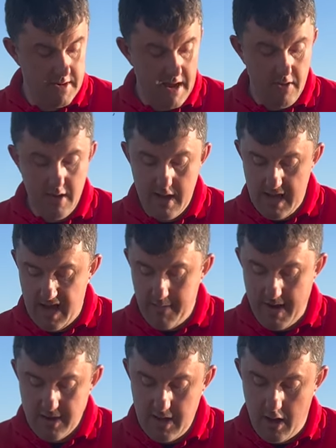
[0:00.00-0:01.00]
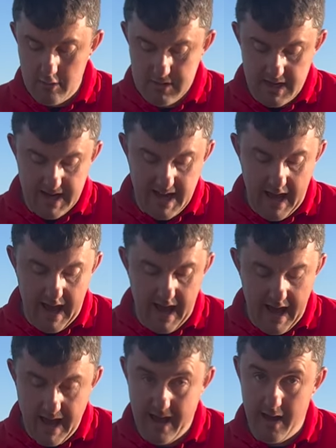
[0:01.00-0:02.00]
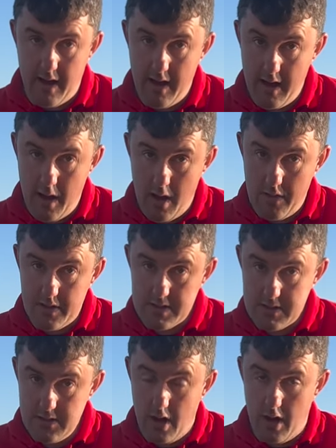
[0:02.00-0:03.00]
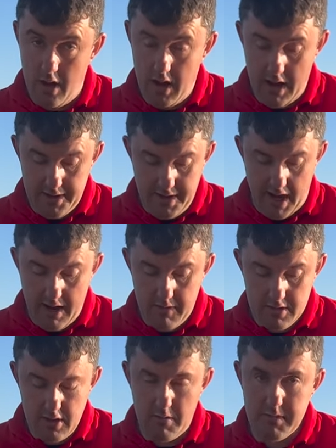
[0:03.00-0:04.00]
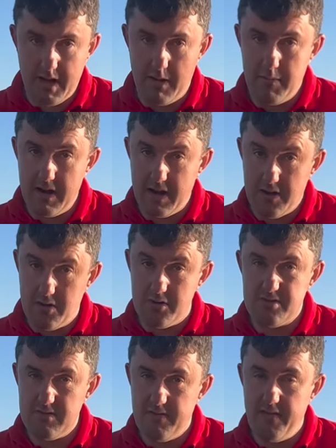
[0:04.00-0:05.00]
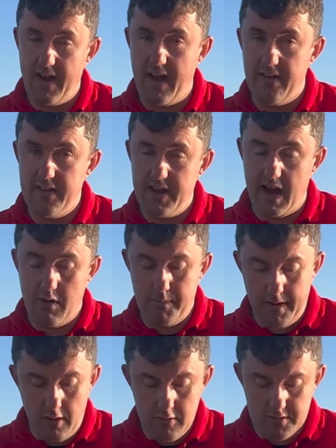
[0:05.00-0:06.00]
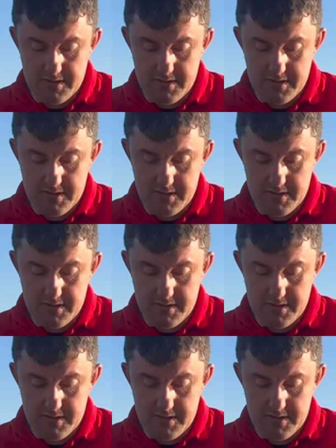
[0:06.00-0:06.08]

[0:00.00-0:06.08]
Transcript: Now, I'm actually holding a kit here that's not a Daiwa top kit, but it does fit the Daiwa pole.